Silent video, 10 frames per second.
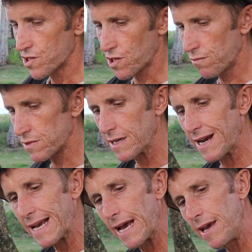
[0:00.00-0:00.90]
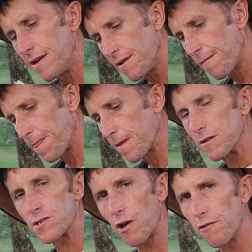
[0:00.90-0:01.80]
salt again,
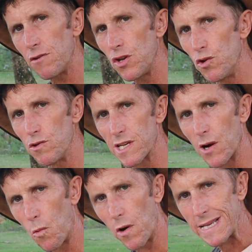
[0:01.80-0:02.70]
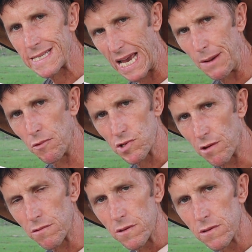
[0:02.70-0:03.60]
don't use that white table
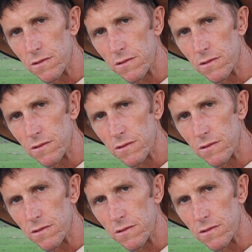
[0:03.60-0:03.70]
salt.